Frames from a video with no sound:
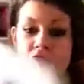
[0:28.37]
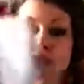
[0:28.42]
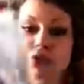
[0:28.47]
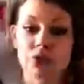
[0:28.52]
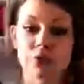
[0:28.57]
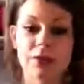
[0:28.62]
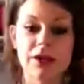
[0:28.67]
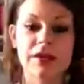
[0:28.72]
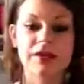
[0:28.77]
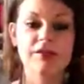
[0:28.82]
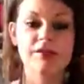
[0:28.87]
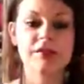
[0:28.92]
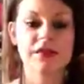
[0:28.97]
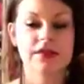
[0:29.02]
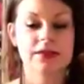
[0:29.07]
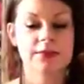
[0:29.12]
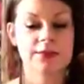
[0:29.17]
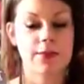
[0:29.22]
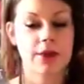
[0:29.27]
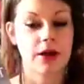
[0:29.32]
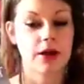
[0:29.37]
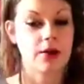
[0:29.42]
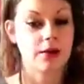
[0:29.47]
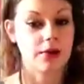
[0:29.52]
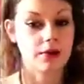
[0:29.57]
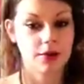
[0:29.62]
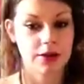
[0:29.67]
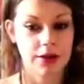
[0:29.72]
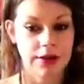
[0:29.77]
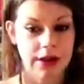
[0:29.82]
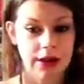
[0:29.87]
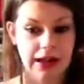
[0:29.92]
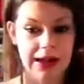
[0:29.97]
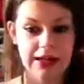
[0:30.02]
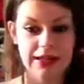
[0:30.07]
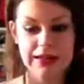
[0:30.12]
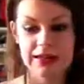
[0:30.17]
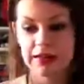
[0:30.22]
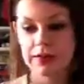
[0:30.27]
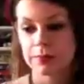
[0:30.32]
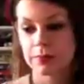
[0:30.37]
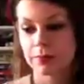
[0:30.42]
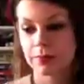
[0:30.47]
Torment by Lauren Kate.